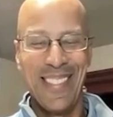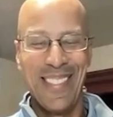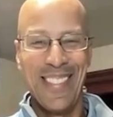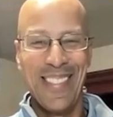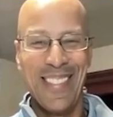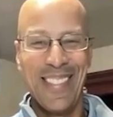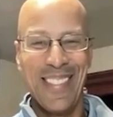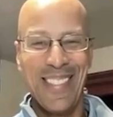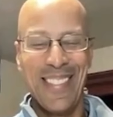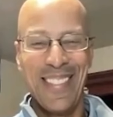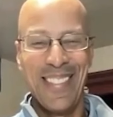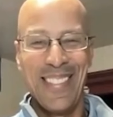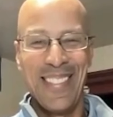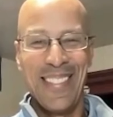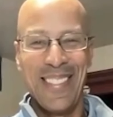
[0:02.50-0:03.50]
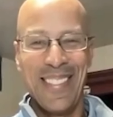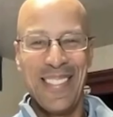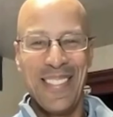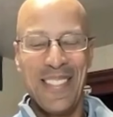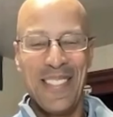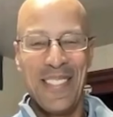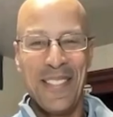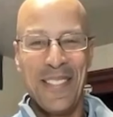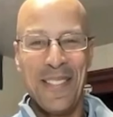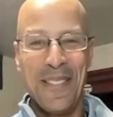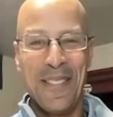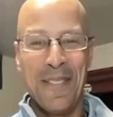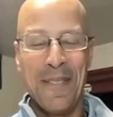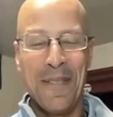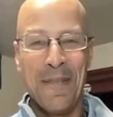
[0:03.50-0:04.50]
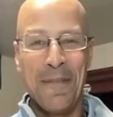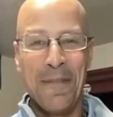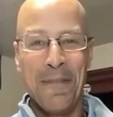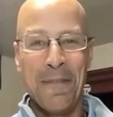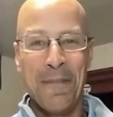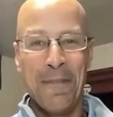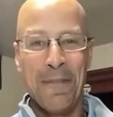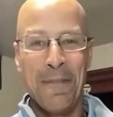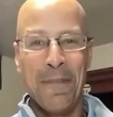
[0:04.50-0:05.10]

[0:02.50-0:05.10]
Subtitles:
(silent)